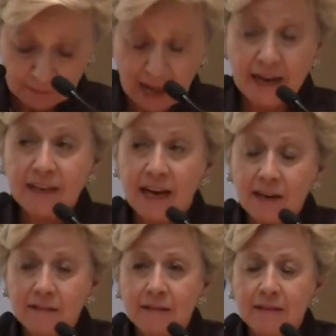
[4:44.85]
And
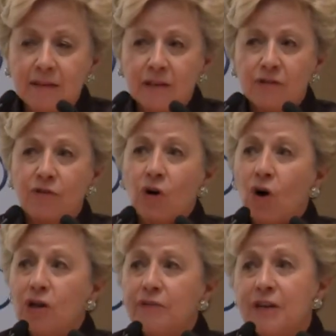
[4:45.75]
yet, for
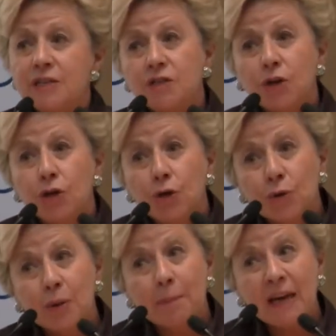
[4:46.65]
all of his
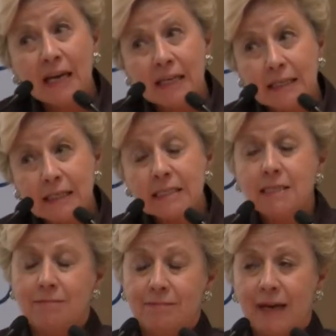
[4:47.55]
Europeanness,